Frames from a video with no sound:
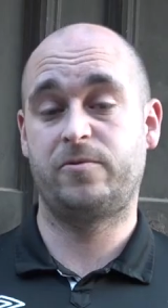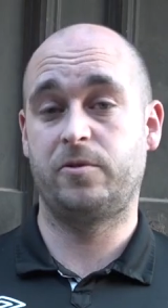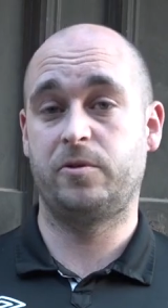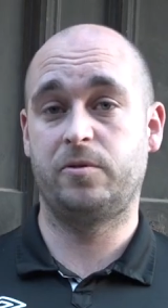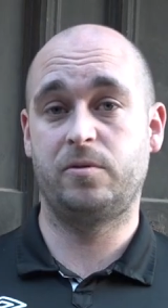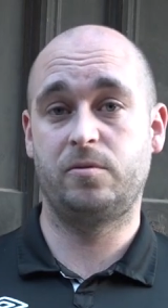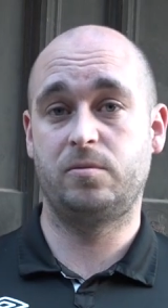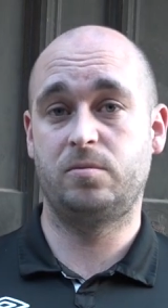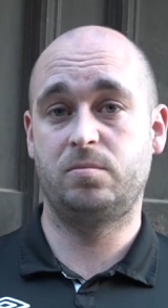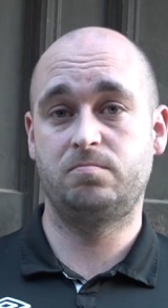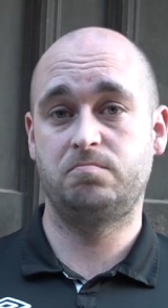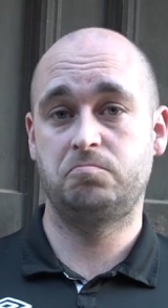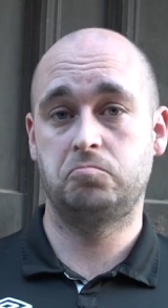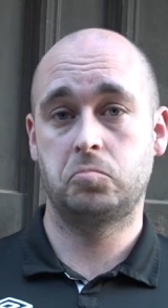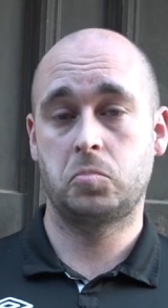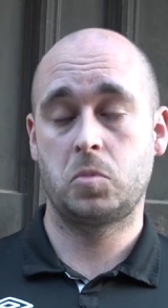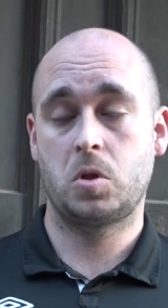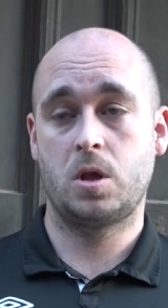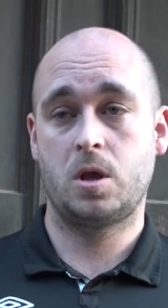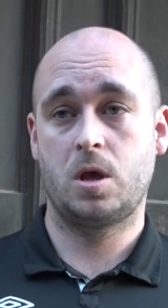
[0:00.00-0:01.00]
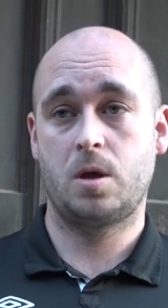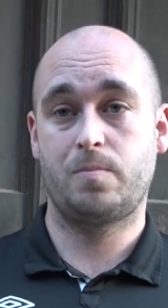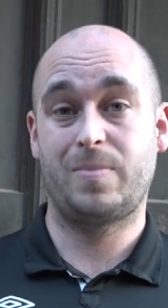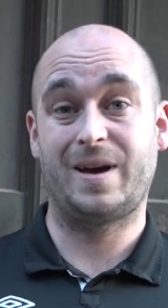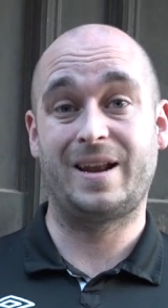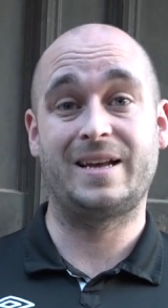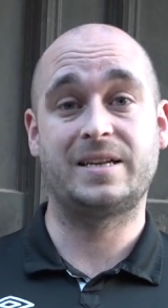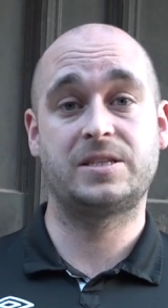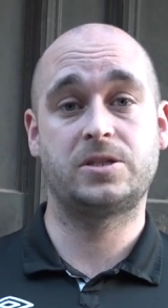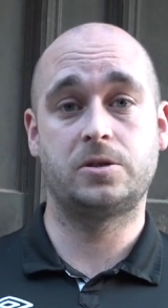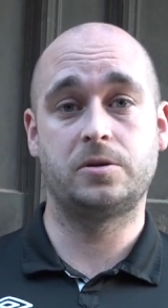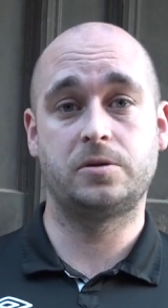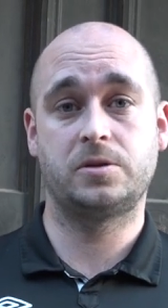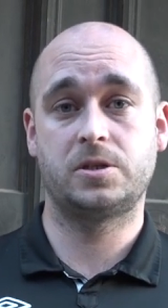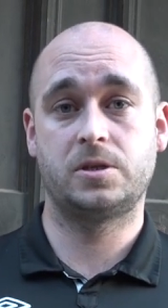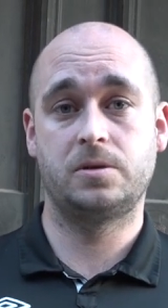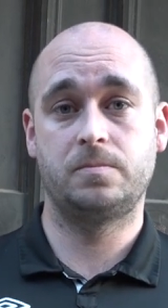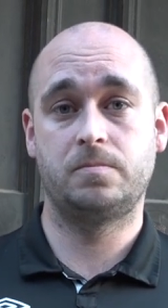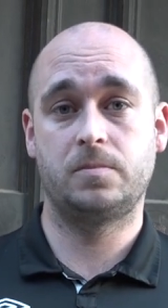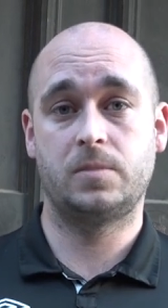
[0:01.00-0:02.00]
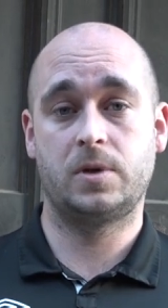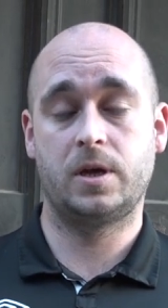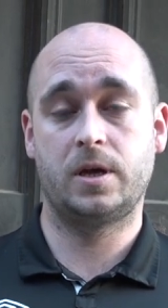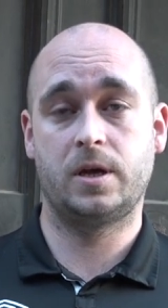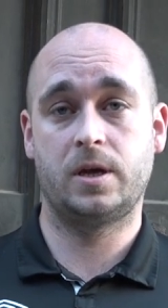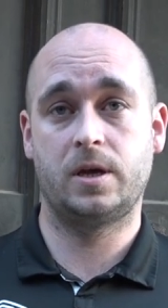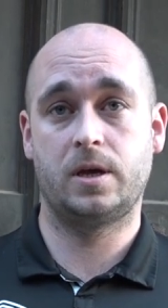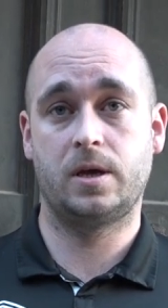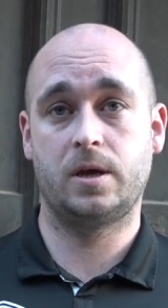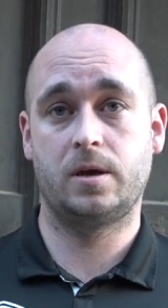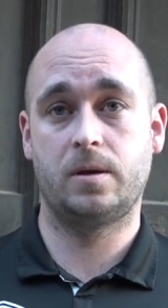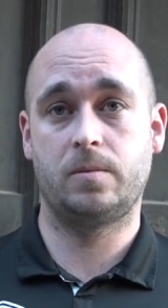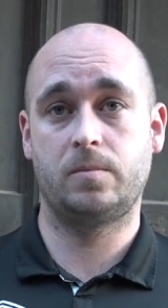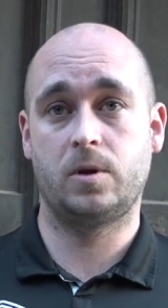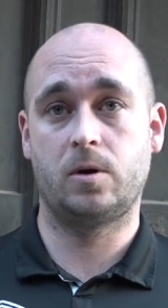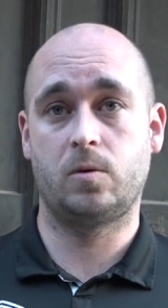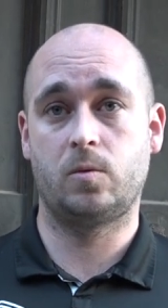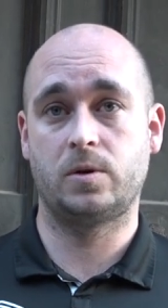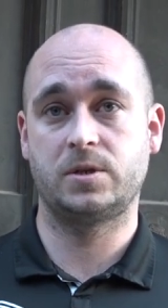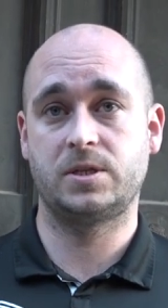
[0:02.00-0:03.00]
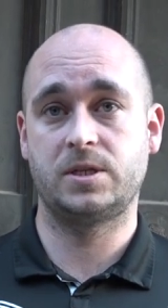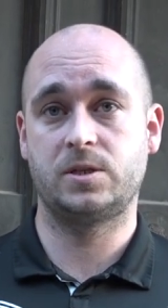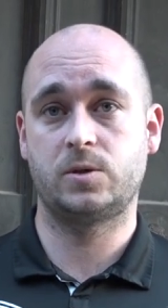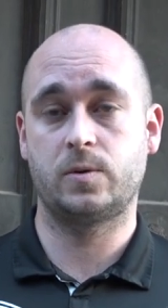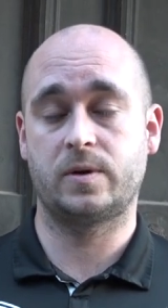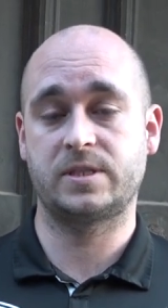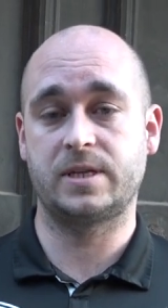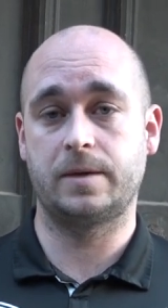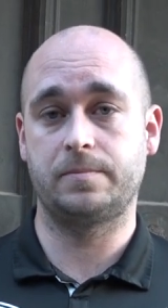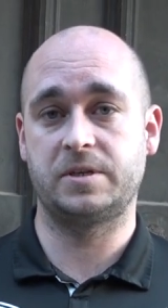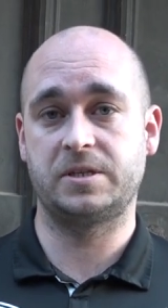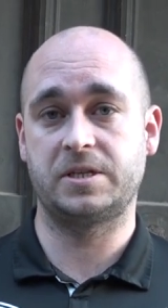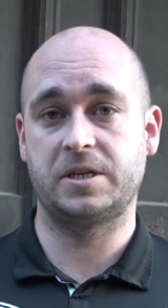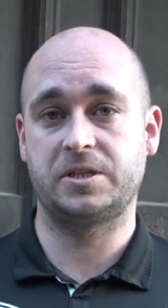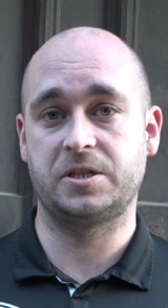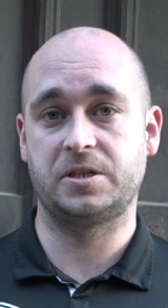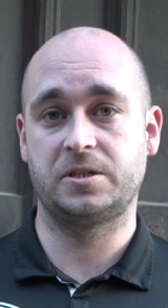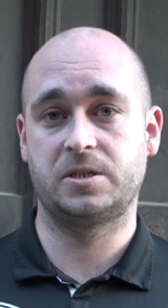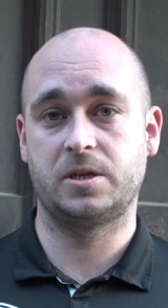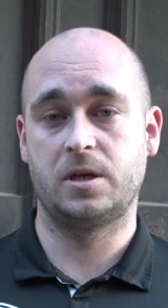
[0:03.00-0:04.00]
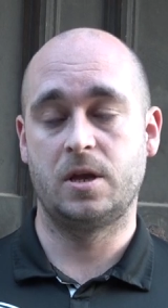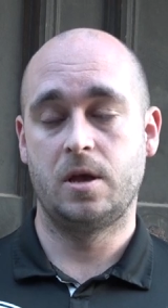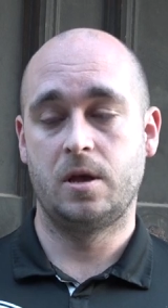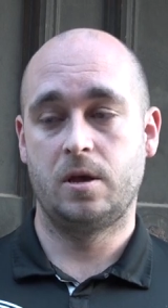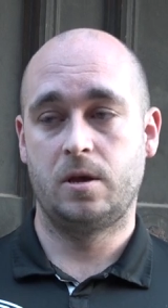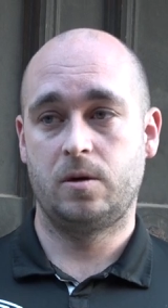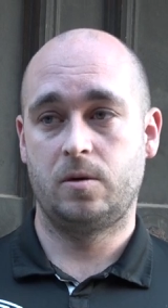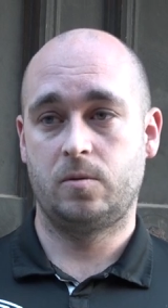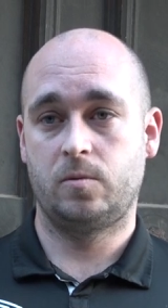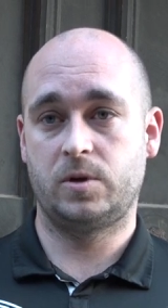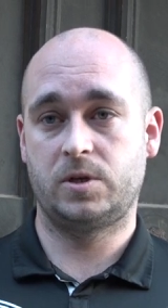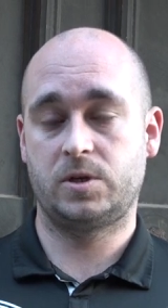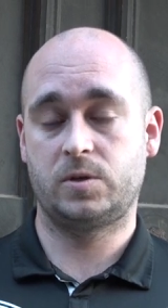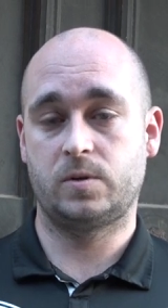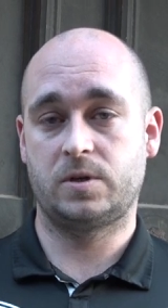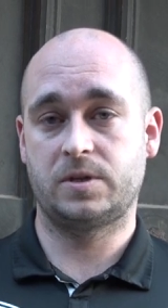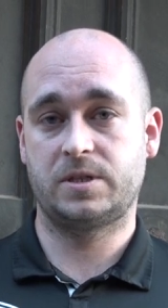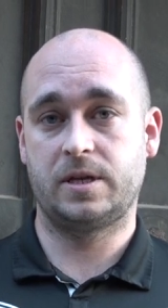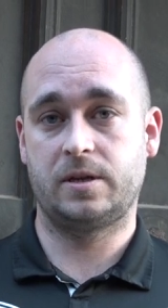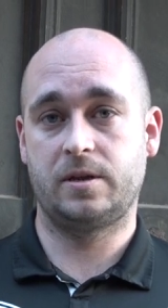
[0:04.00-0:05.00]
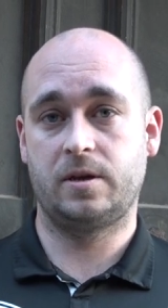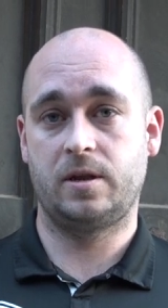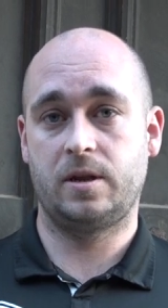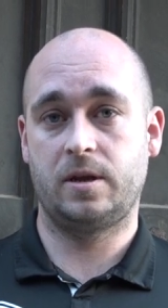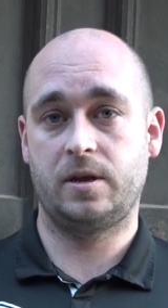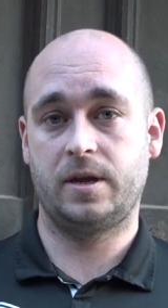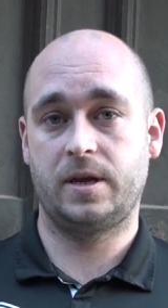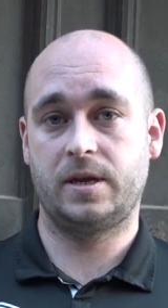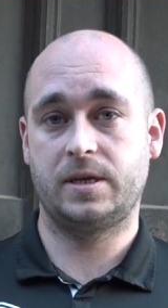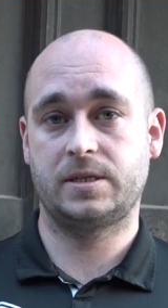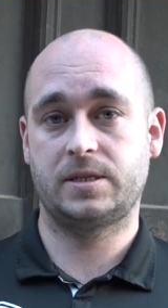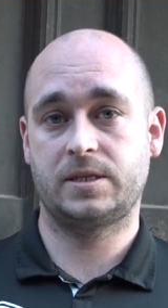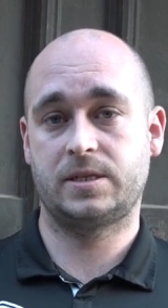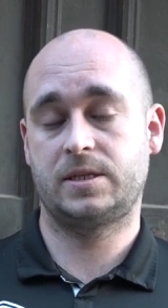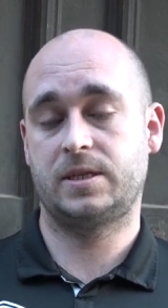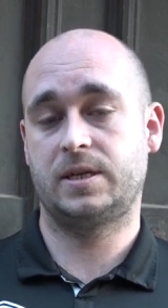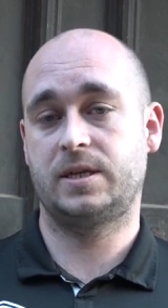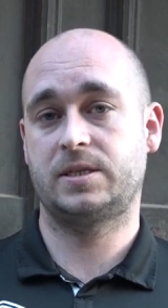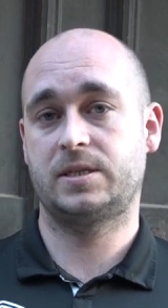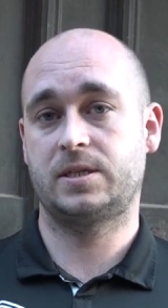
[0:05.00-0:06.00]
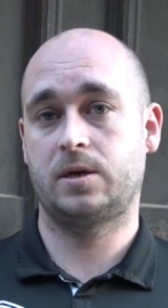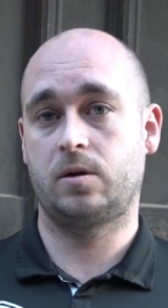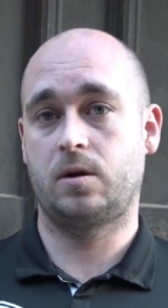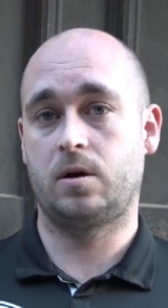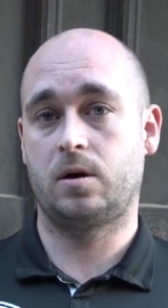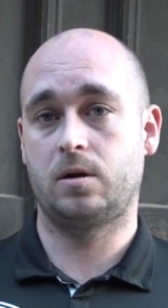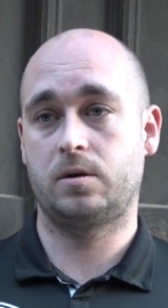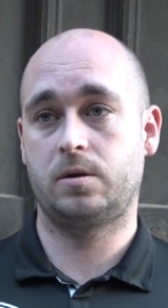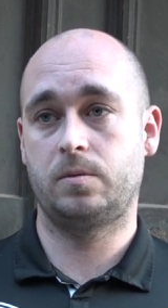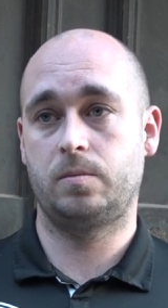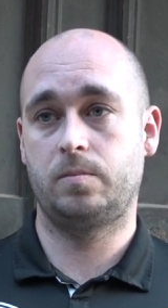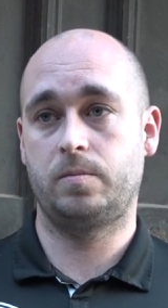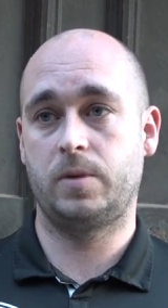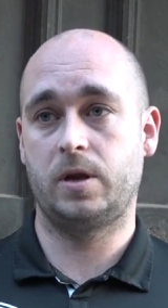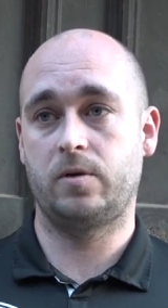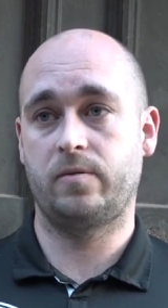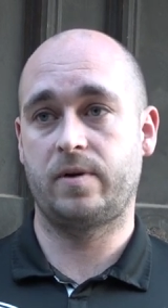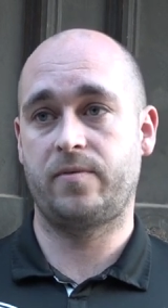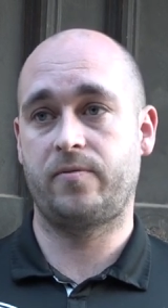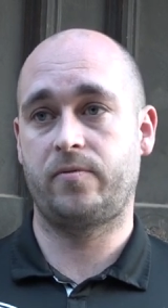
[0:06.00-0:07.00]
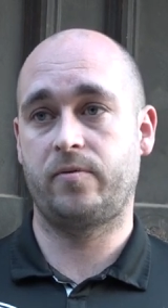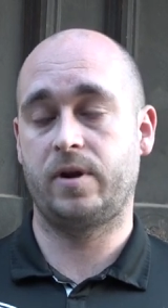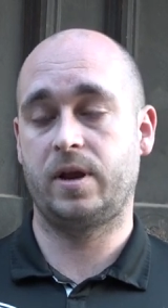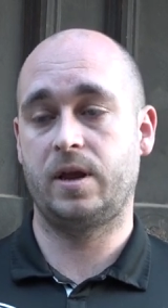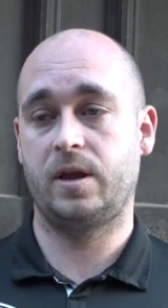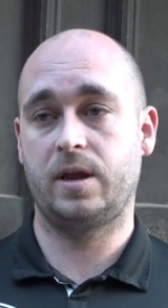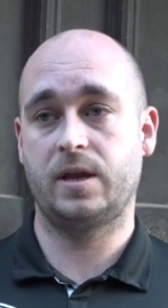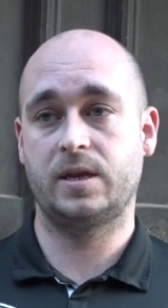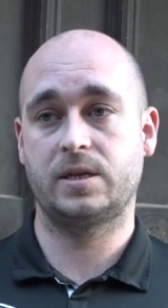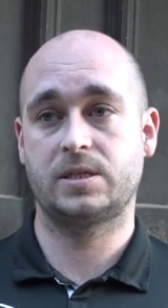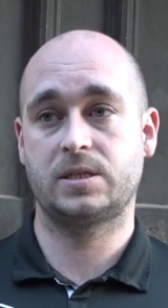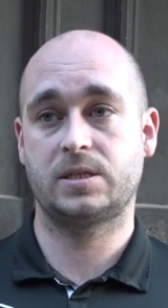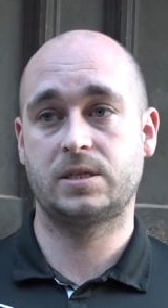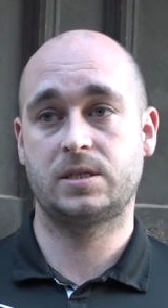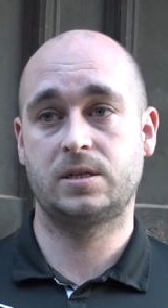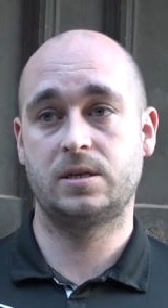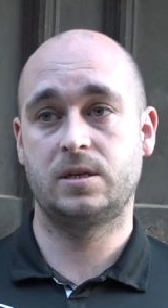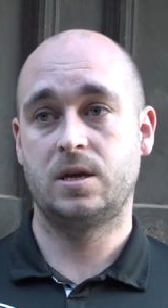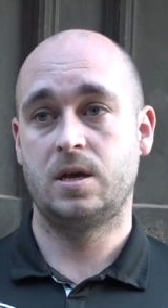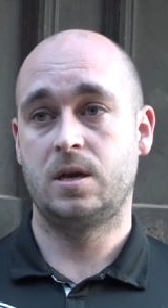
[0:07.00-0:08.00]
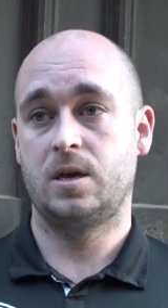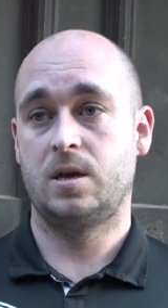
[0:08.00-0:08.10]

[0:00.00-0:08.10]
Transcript: through bad attitudes, uh, not wanting to accept decisions, which is what I said earlier. It's it's so hard being a referee. It's